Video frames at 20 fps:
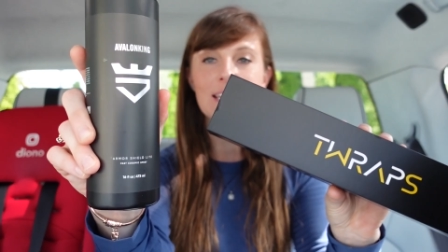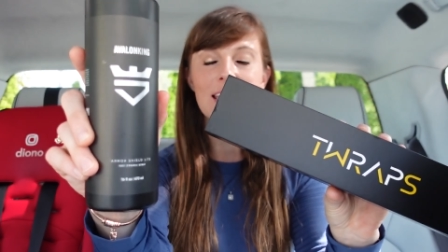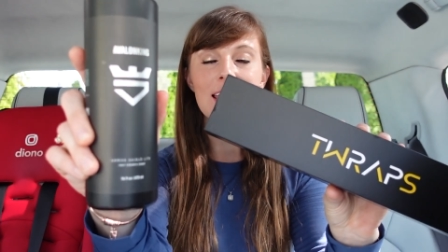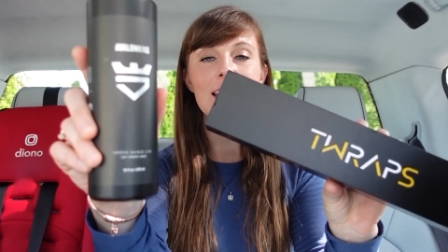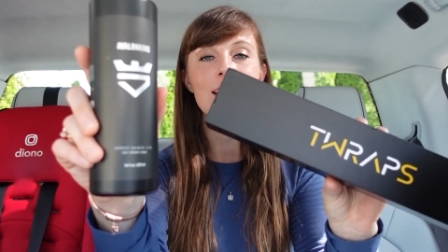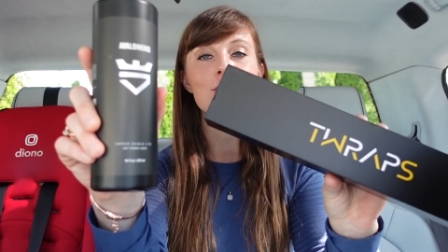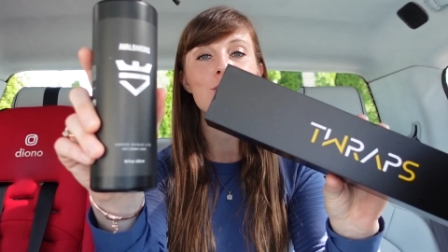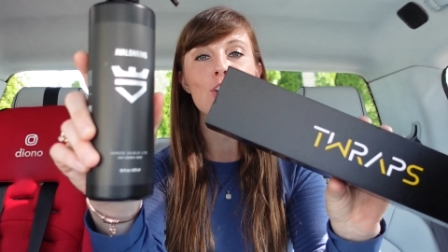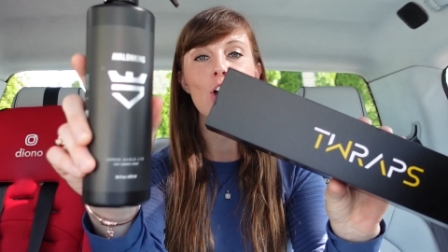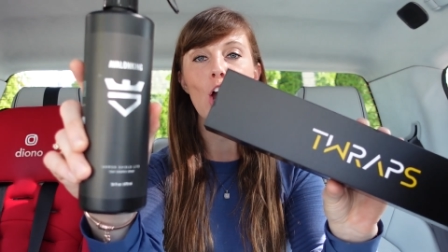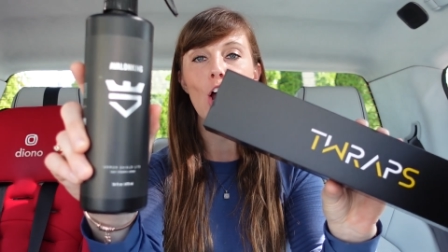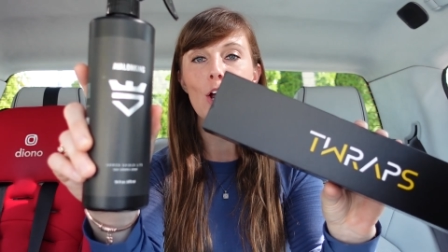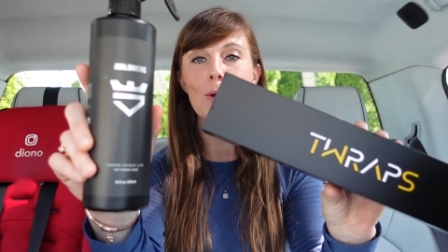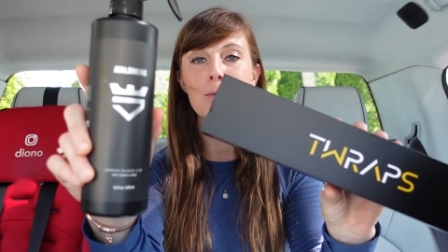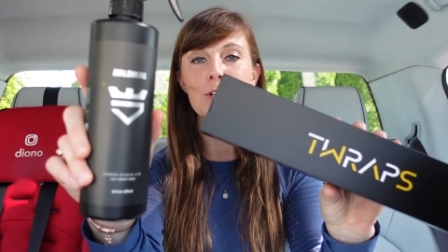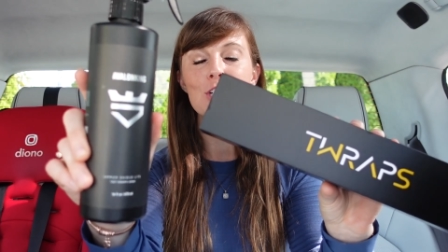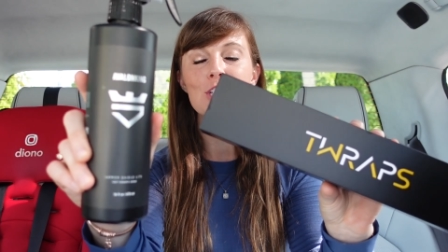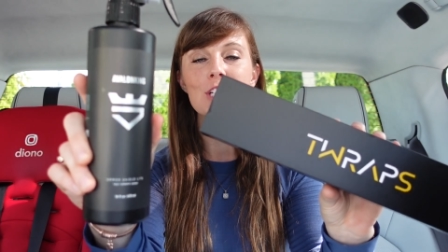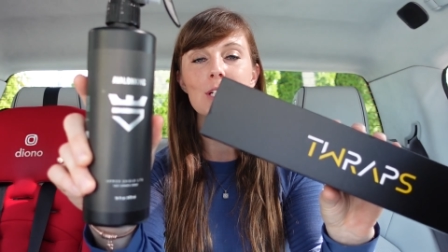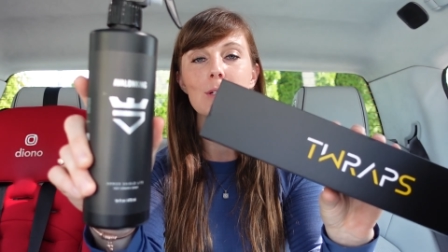King's
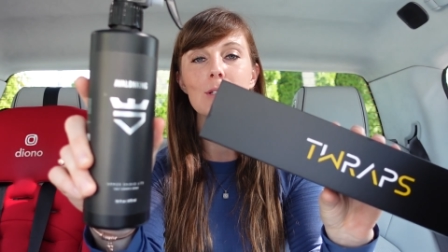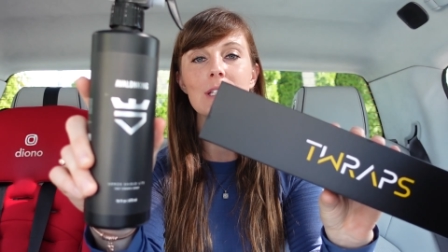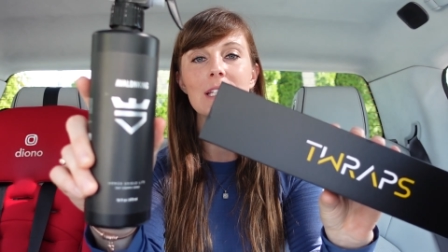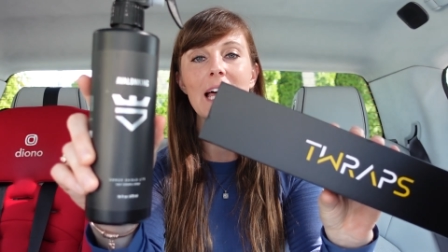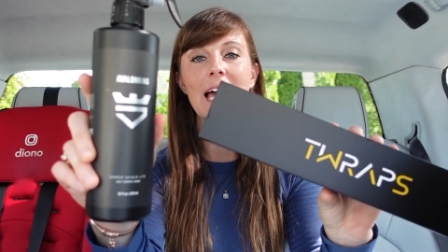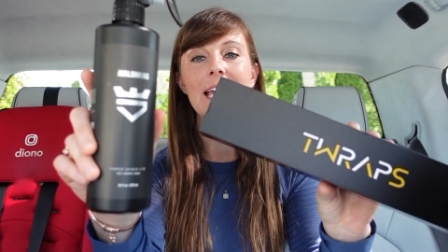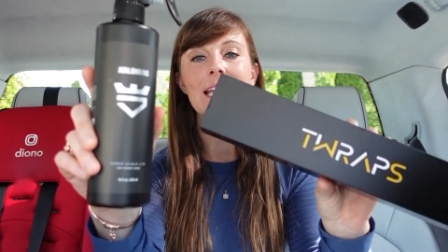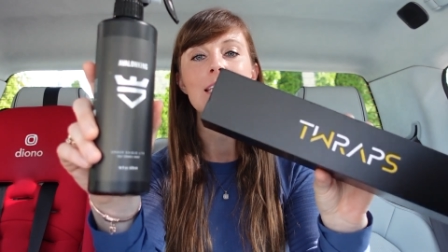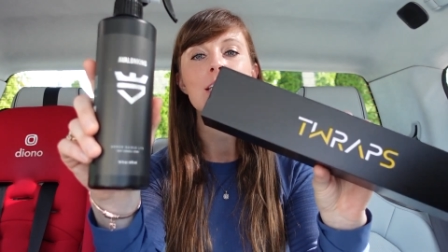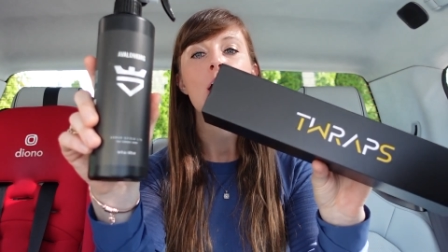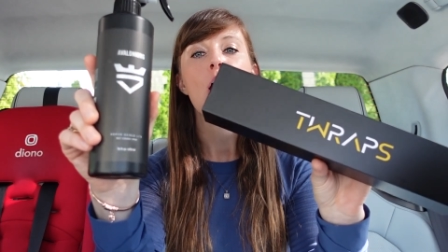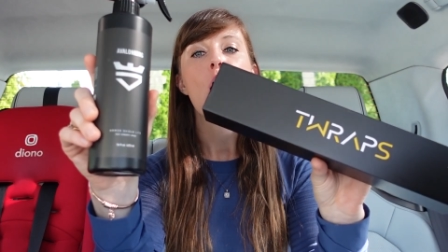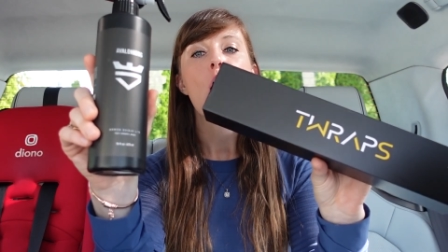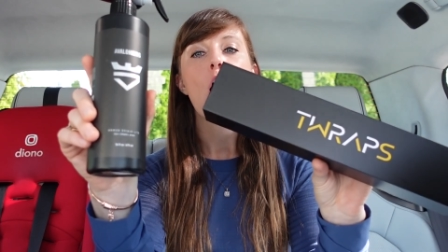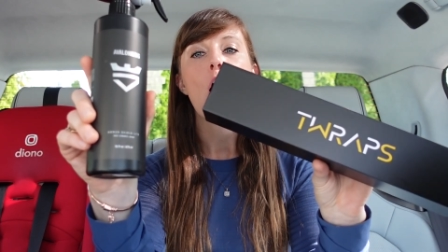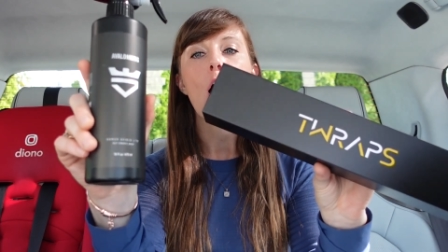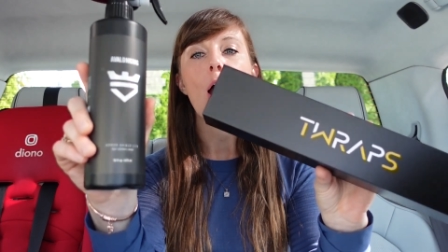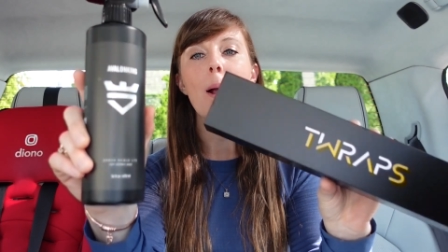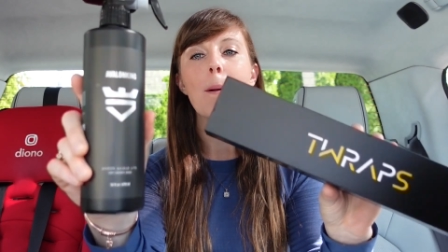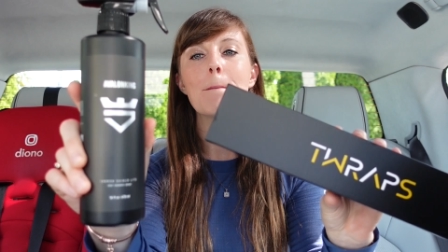ARMOR SHIELD LITE
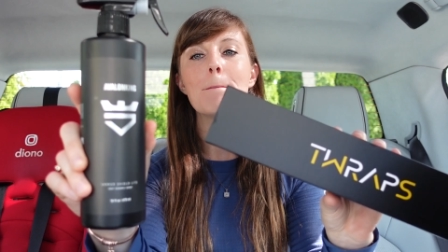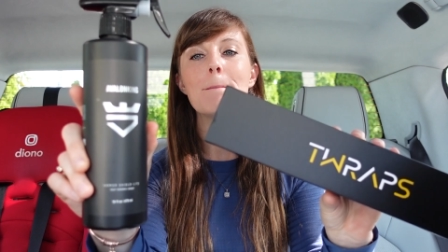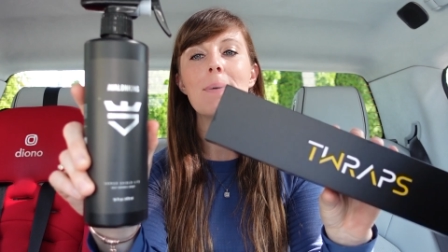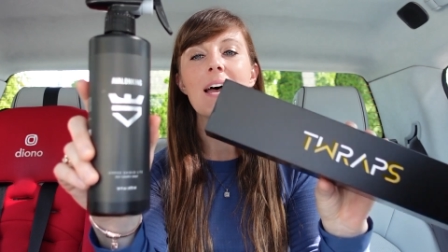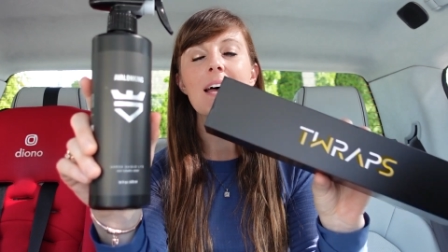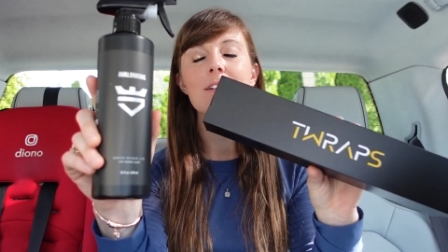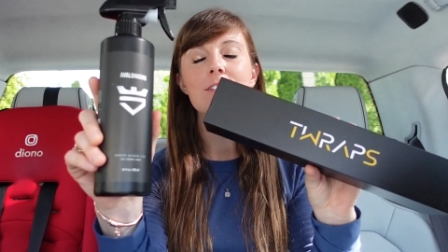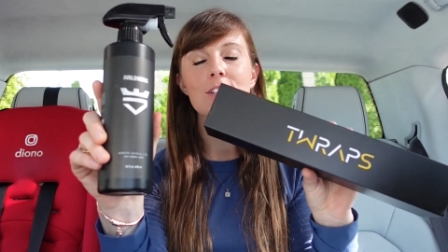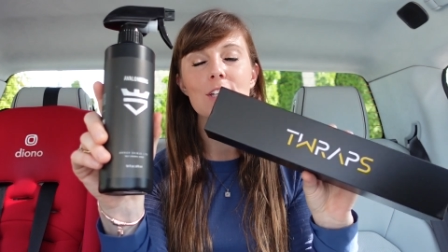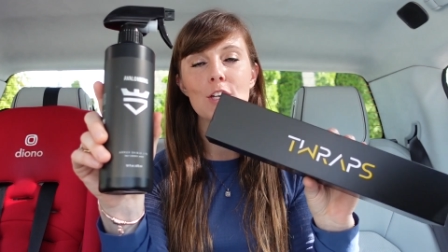are best